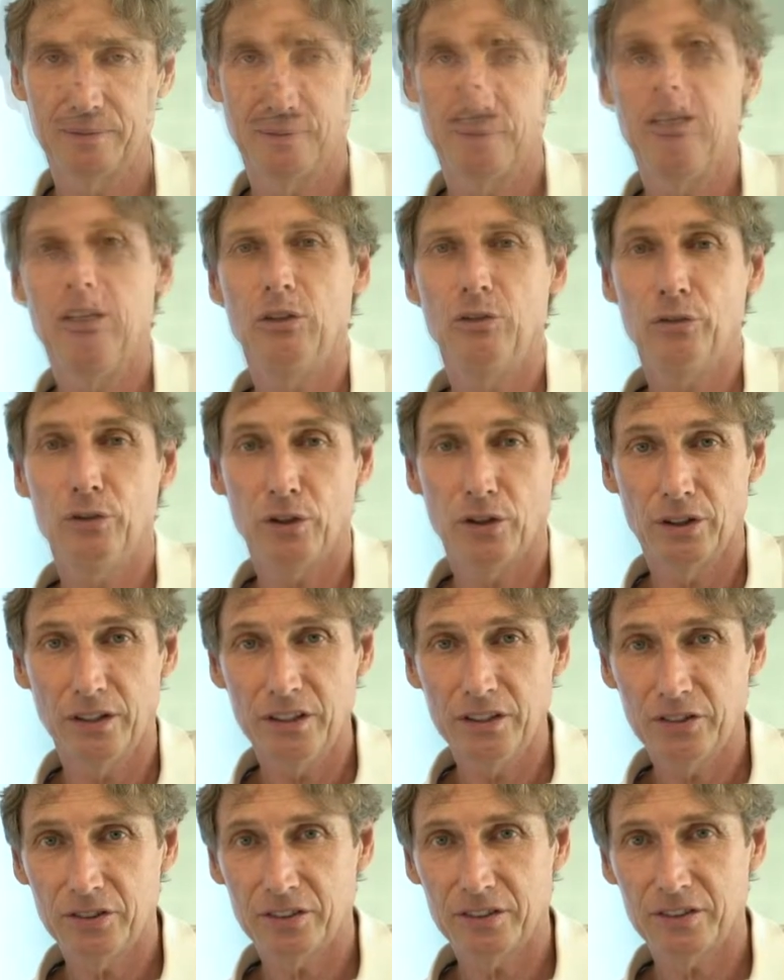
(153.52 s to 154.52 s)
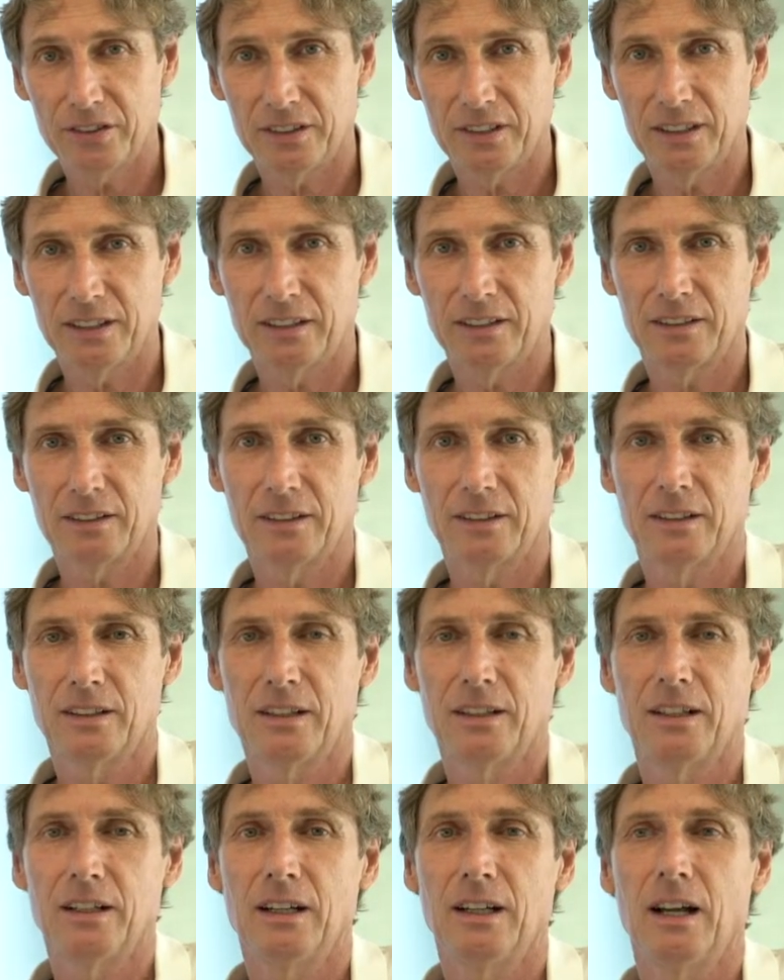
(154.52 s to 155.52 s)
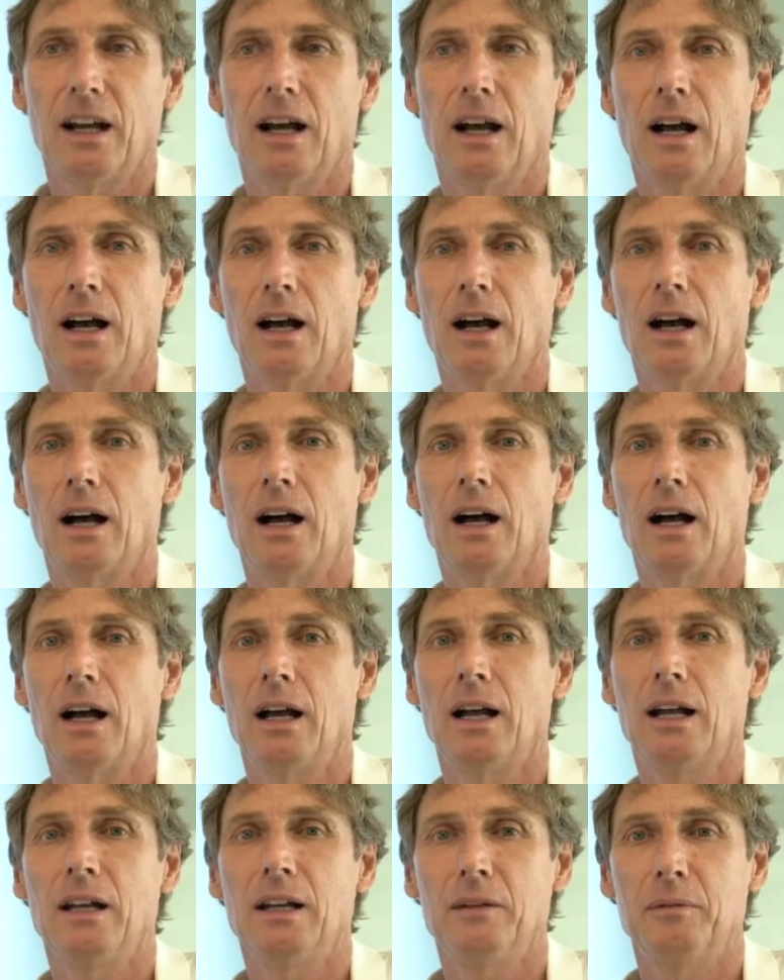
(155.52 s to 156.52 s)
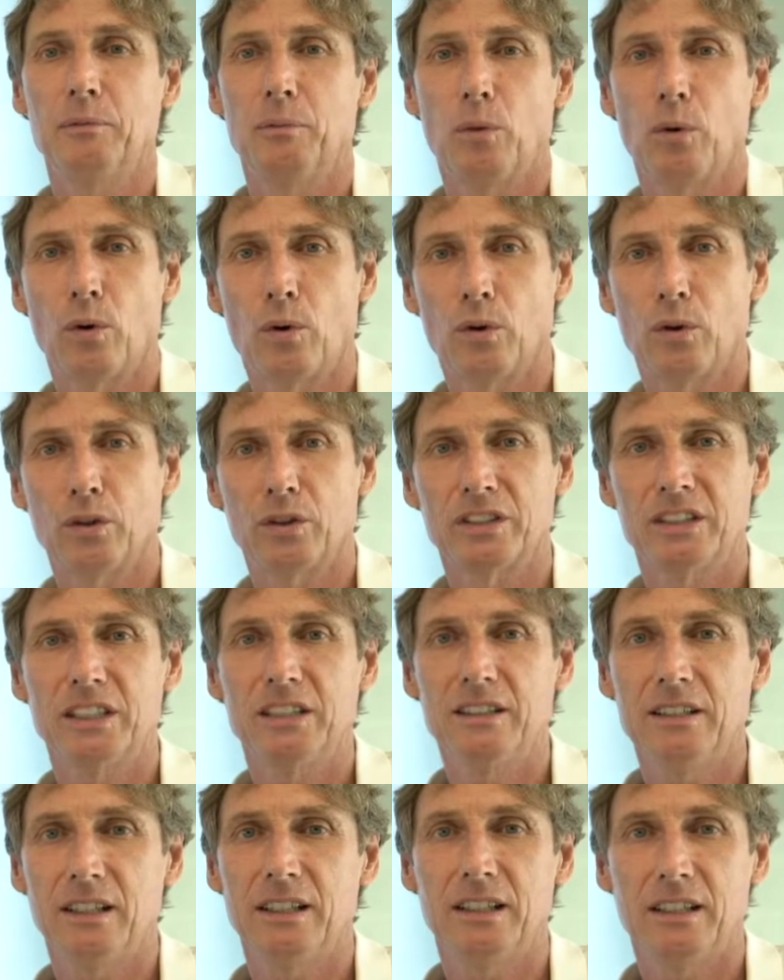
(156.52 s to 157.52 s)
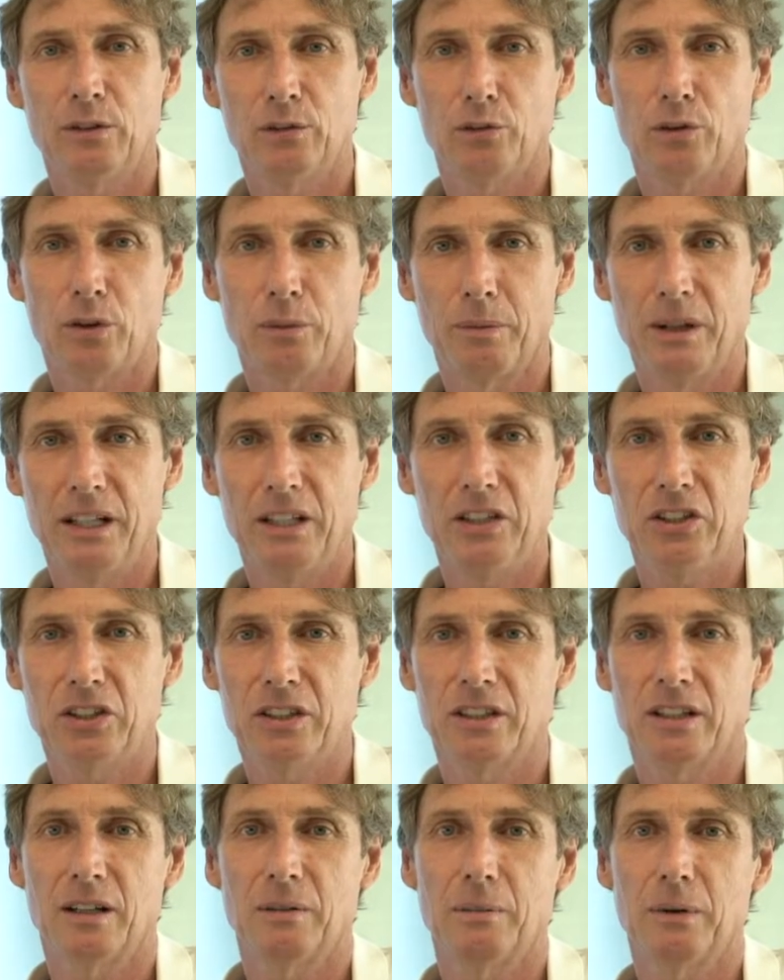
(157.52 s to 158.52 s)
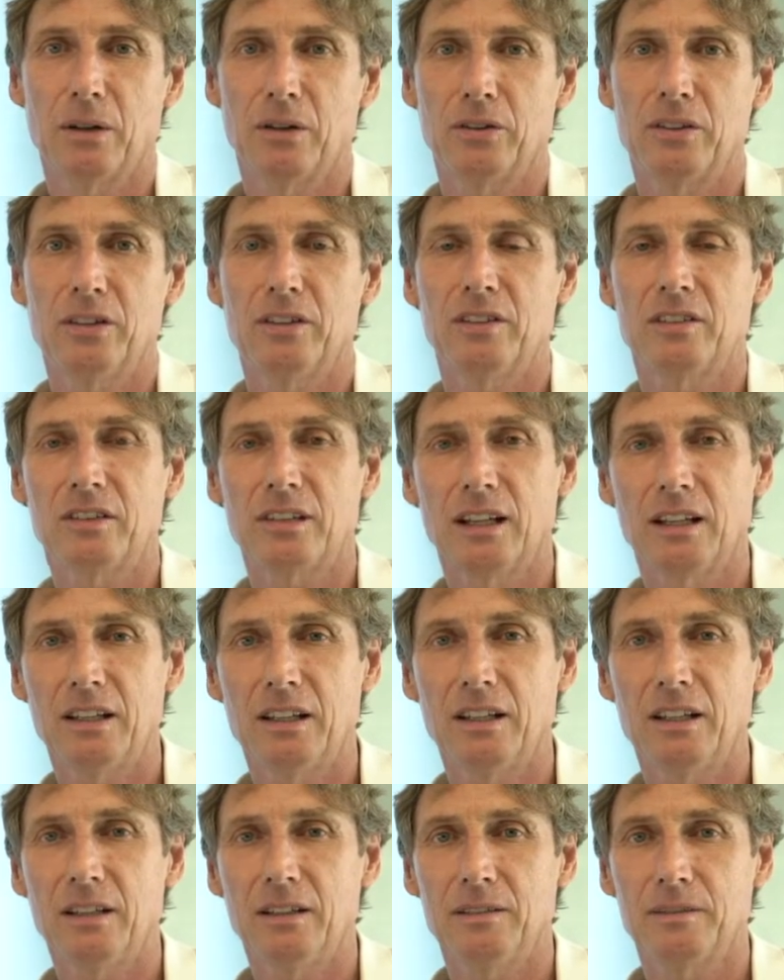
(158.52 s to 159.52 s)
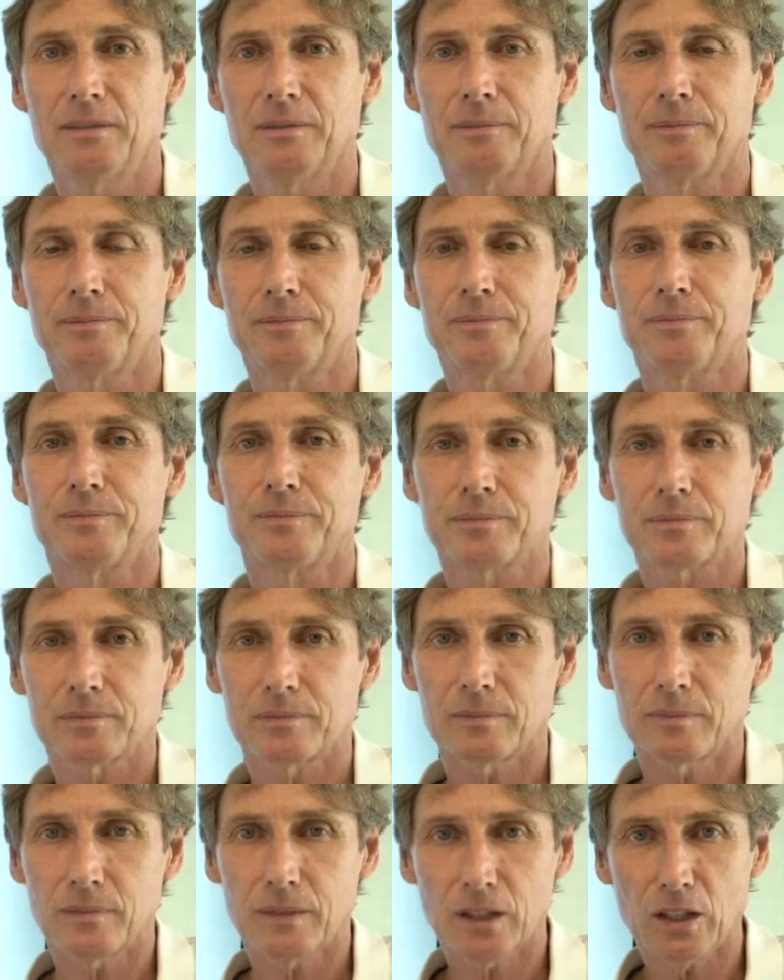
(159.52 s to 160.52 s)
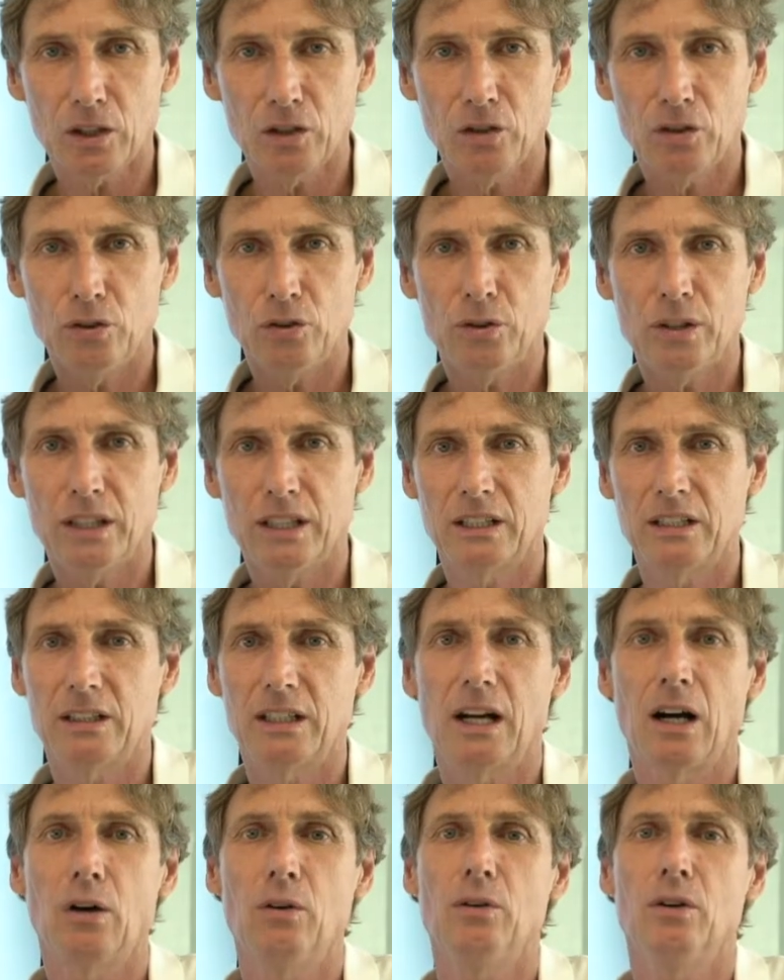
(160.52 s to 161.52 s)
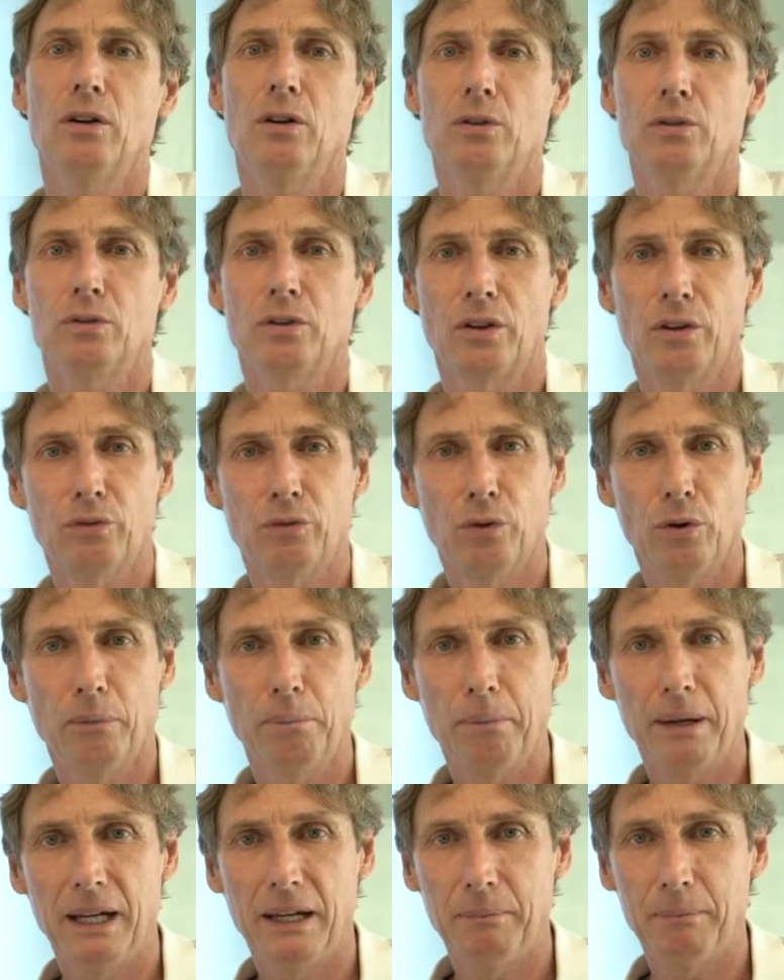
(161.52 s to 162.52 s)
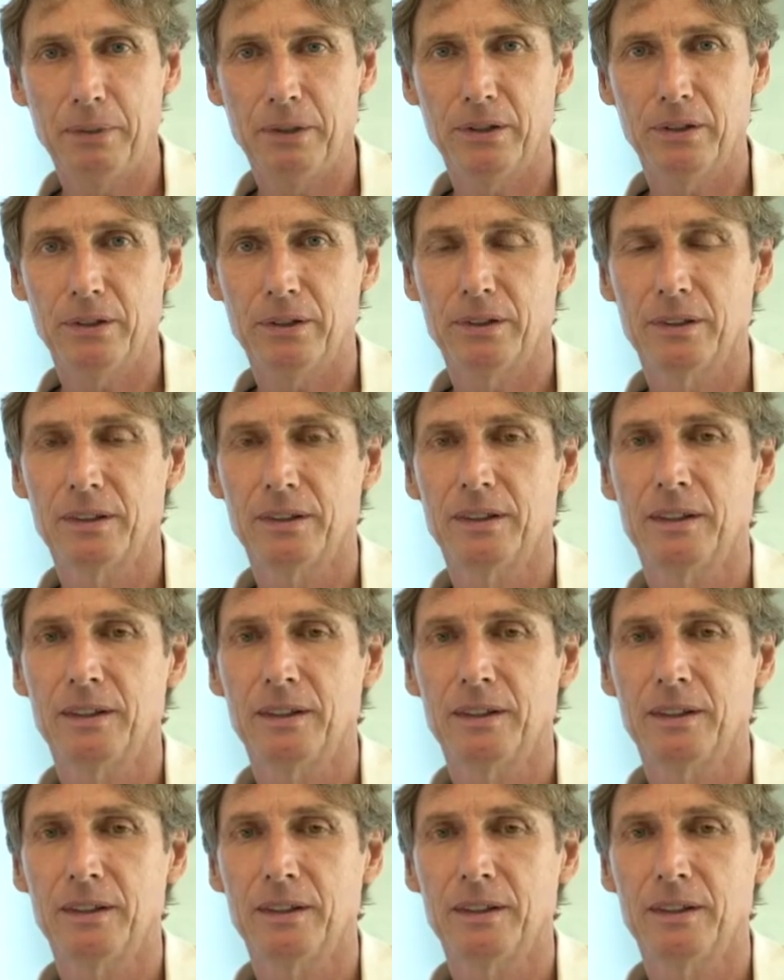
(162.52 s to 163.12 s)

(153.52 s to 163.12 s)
If you're interested in more detailed information about the study, you can download the full paper